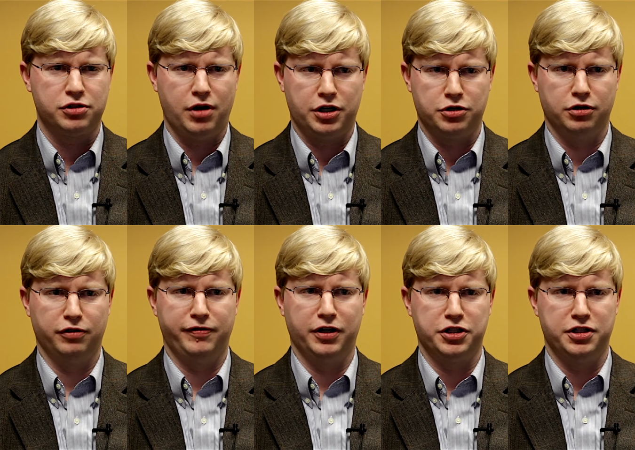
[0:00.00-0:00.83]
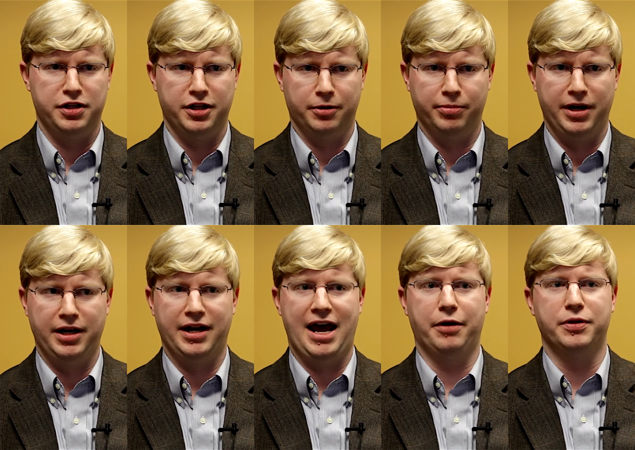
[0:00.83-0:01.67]
structure or function in their brain,
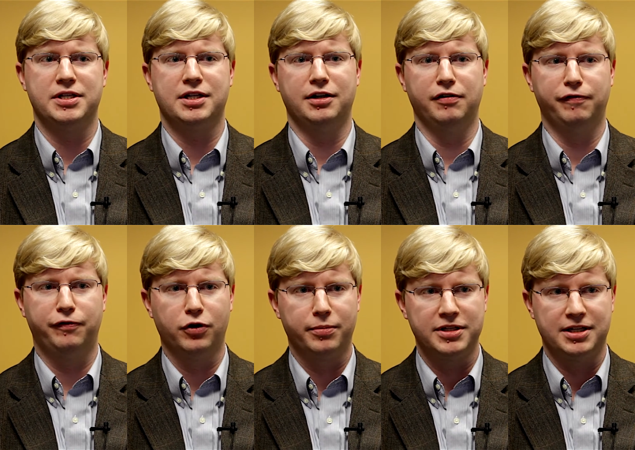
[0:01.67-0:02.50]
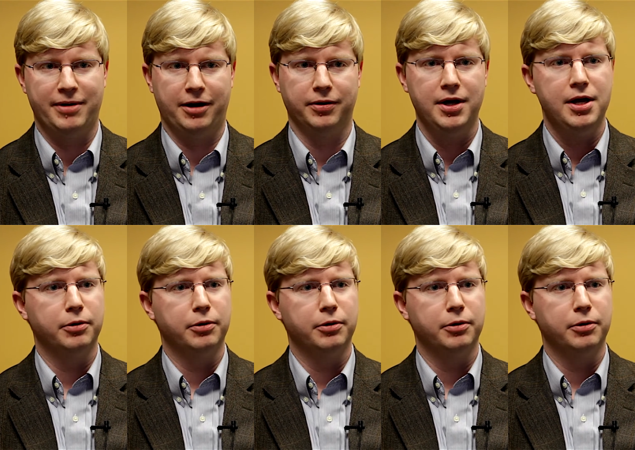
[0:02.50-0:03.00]
and how this can inform us about